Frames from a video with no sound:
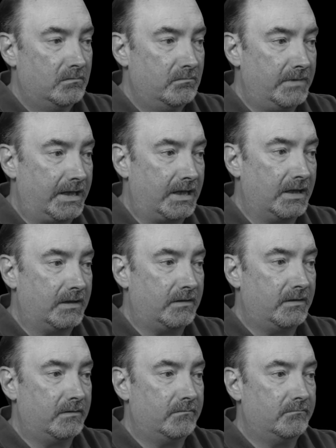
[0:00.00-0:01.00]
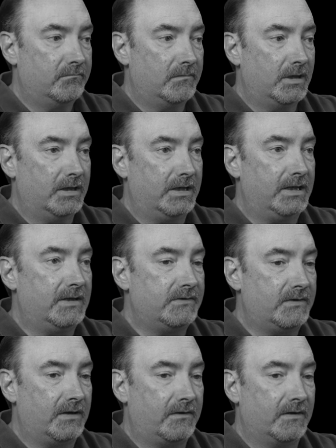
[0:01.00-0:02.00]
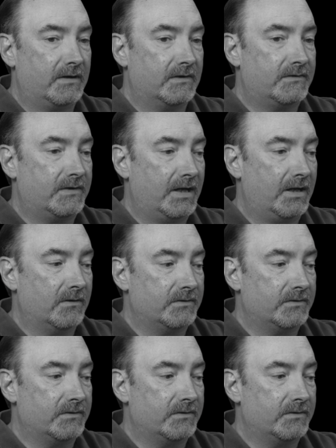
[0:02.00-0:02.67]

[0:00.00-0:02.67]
make it an easy thing to say,